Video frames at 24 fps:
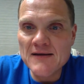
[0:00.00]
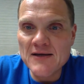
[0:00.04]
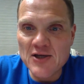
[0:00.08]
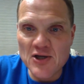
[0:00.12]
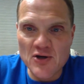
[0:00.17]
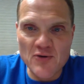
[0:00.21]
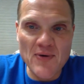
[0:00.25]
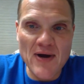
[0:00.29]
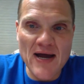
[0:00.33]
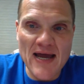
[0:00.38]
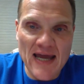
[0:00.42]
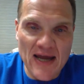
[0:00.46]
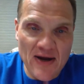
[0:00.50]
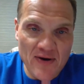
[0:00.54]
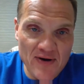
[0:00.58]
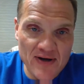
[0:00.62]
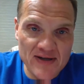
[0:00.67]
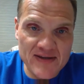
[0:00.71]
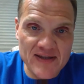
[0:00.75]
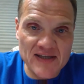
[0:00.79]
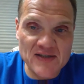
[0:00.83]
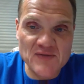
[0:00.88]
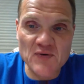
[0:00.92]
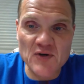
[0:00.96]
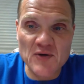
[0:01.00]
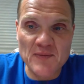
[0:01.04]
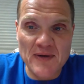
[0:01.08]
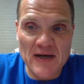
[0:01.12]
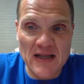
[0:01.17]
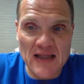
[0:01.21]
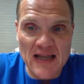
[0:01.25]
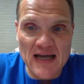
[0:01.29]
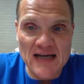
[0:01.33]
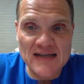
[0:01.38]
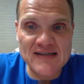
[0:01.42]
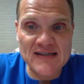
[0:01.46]
You're right, Eric. This would have been
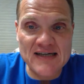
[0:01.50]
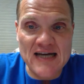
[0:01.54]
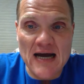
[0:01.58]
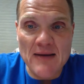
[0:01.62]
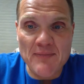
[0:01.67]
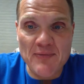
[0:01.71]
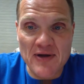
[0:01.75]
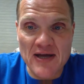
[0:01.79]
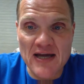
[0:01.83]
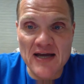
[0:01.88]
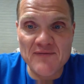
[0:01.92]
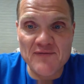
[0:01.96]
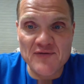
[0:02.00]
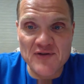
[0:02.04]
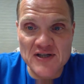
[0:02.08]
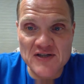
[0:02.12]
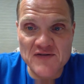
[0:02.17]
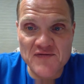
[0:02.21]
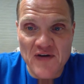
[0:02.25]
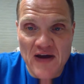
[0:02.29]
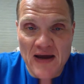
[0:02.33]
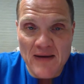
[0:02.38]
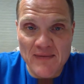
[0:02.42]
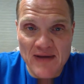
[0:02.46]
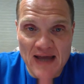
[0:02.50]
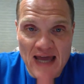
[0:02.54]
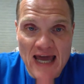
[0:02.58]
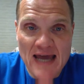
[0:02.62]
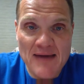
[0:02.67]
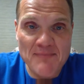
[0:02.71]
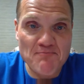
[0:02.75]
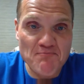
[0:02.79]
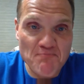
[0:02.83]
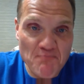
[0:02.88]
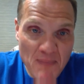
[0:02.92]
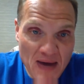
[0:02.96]
a lot to comprehend for this family. A
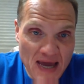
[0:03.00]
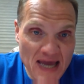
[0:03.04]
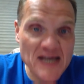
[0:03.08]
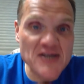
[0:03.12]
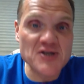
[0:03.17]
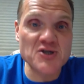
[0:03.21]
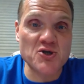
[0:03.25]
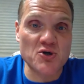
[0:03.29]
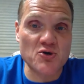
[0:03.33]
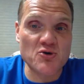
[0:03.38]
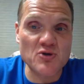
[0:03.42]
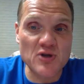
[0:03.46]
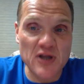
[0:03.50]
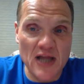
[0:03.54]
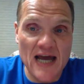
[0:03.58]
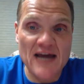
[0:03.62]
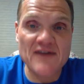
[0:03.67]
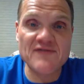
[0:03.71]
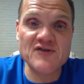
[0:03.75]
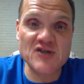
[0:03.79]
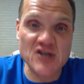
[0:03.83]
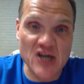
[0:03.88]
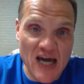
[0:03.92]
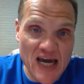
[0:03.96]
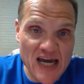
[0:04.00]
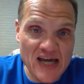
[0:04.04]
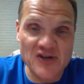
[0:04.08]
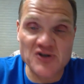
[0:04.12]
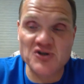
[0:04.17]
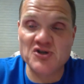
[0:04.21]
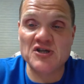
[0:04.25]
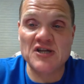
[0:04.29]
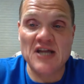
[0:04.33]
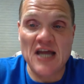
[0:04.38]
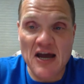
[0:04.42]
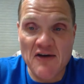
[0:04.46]
major life
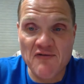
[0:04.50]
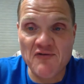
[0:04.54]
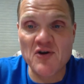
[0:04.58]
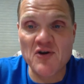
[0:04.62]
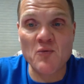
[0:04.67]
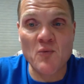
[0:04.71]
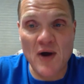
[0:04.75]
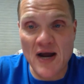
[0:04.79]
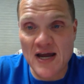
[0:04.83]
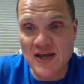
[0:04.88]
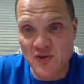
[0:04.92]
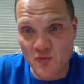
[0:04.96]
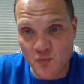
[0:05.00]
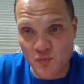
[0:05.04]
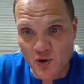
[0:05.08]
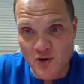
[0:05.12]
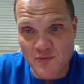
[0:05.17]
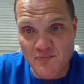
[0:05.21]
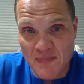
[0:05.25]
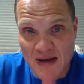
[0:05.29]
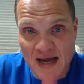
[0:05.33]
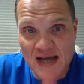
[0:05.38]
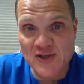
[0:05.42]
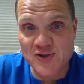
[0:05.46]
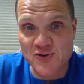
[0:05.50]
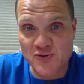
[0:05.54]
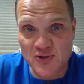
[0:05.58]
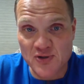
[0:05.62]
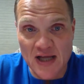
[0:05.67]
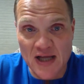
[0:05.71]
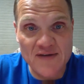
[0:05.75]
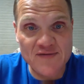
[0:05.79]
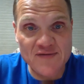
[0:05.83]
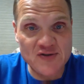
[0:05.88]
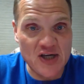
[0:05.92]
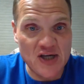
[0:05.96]
change in every way the word major
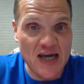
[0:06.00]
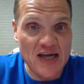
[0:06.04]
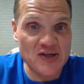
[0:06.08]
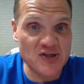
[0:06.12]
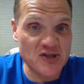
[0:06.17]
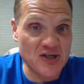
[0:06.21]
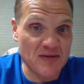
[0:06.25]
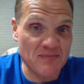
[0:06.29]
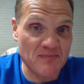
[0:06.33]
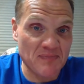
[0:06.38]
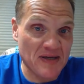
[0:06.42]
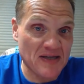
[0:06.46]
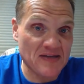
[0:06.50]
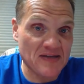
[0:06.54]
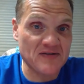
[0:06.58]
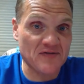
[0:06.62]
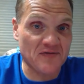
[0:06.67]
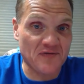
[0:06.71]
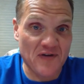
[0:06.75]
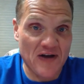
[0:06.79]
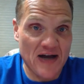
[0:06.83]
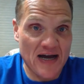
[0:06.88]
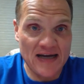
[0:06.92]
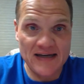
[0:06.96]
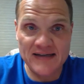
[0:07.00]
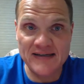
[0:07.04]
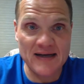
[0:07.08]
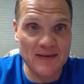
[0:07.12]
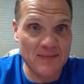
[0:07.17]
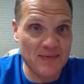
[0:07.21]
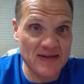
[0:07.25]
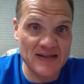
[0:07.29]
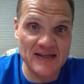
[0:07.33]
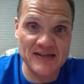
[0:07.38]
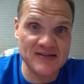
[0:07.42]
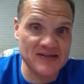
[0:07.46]
life change can be defined.
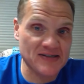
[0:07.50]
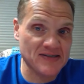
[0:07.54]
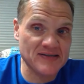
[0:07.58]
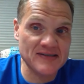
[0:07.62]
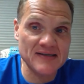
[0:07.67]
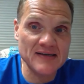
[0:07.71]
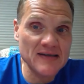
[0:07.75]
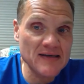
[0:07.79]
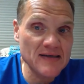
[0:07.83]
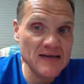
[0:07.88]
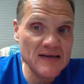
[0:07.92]
This is